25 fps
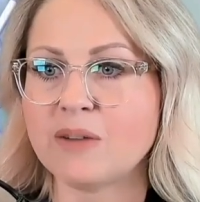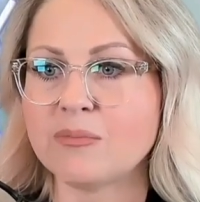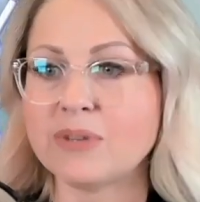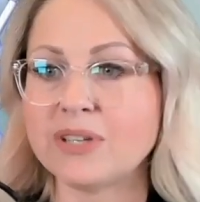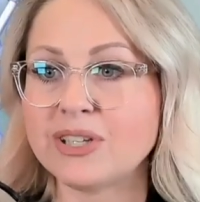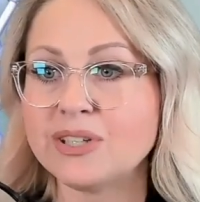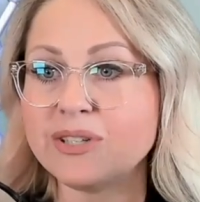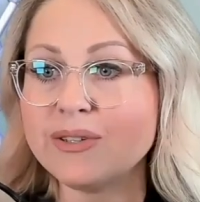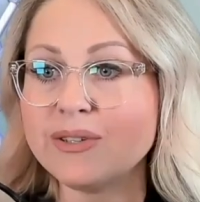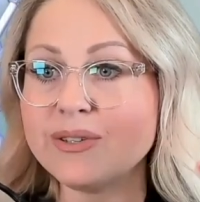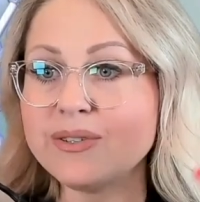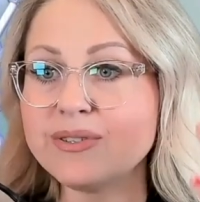But
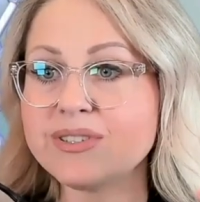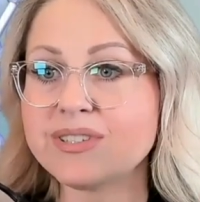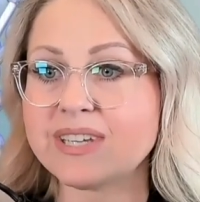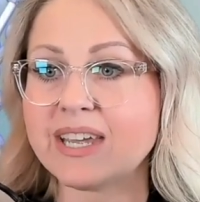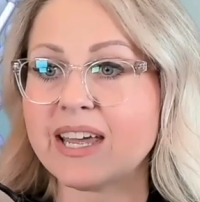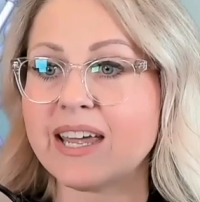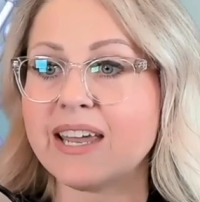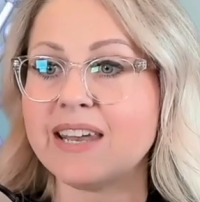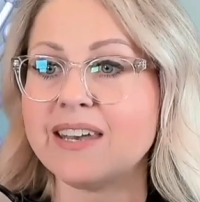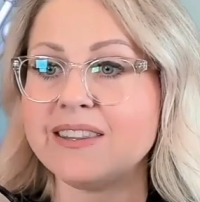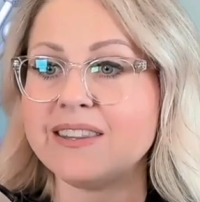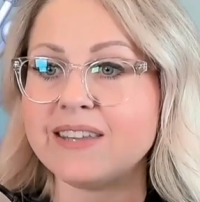you
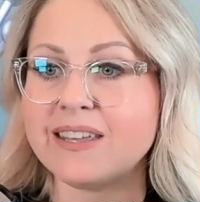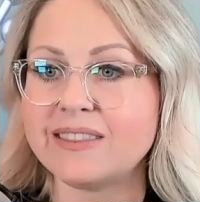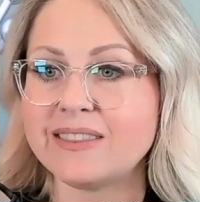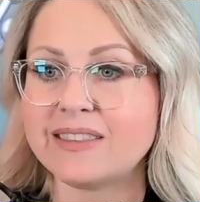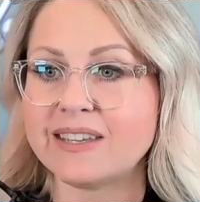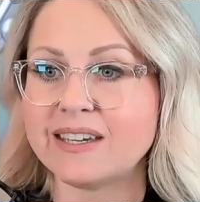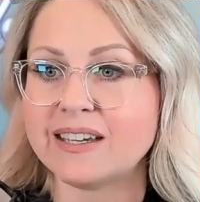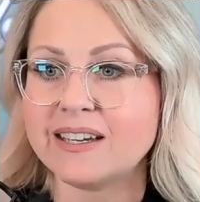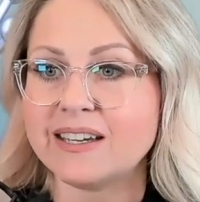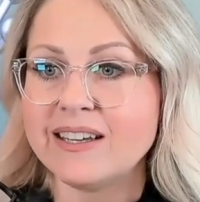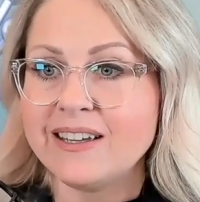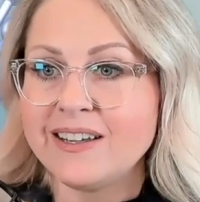said that
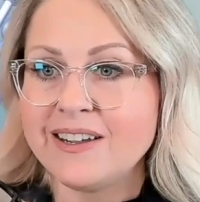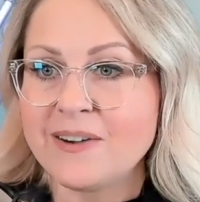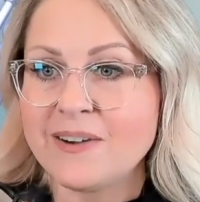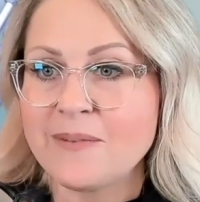the